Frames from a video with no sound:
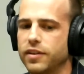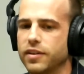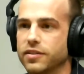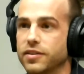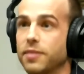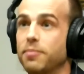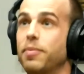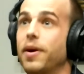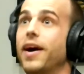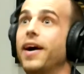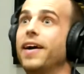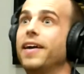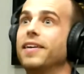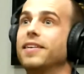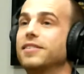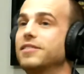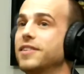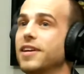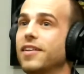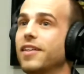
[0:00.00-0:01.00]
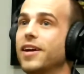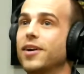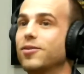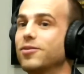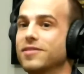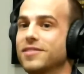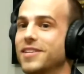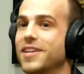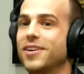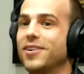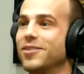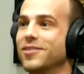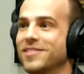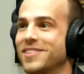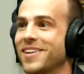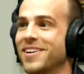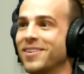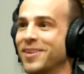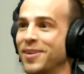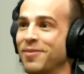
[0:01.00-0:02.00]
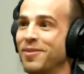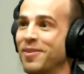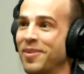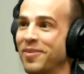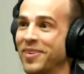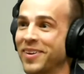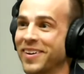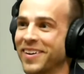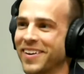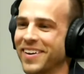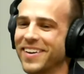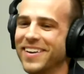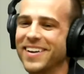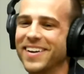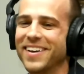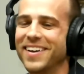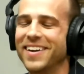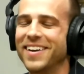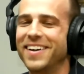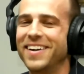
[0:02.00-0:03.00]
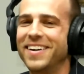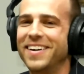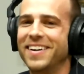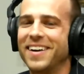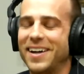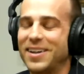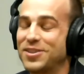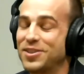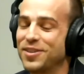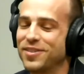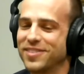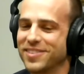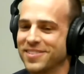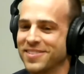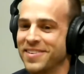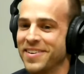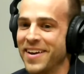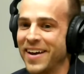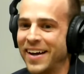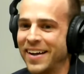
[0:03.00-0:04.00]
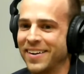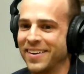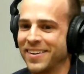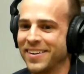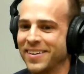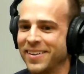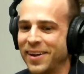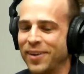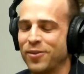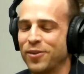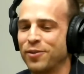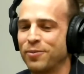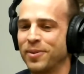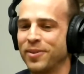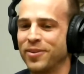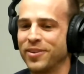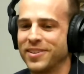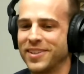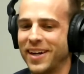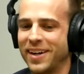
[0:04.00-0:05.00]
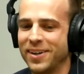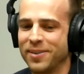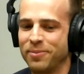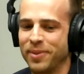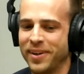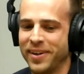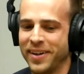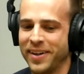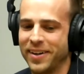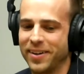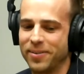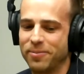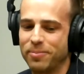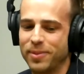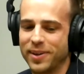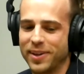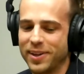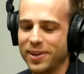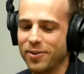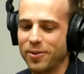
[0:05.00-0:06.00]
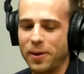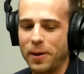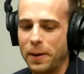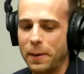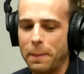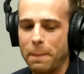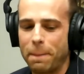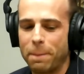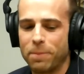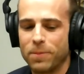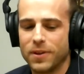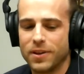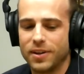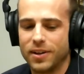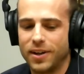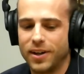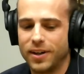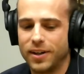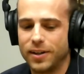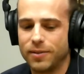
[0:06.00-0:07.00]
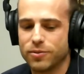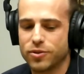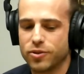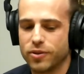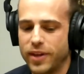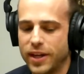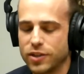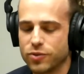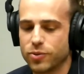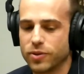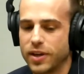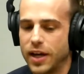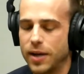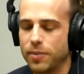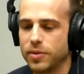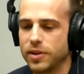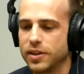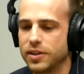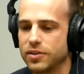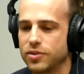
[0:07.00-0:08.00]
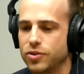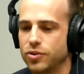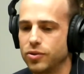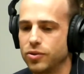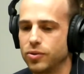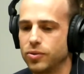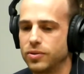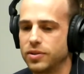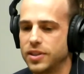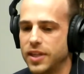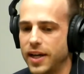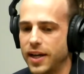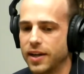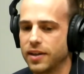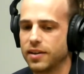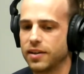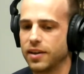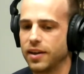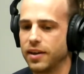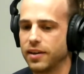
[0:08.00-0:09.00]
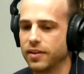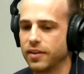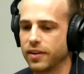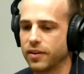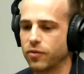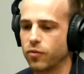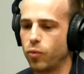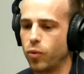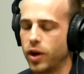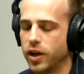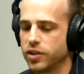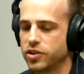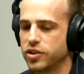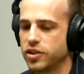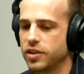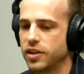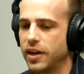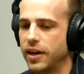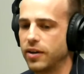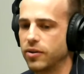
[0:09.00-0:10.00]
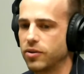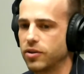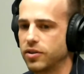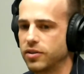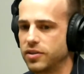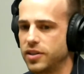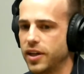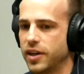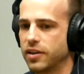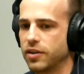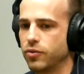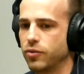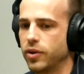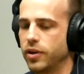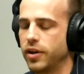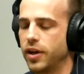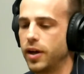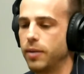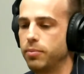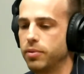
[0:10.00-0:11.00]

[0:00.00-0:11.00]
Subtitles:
I say, buy, sell out, sell, give me my money. I should have just not done it. I would have been retired by now. But anyway, so that's what got me into tech and like watching how tech and whatnot.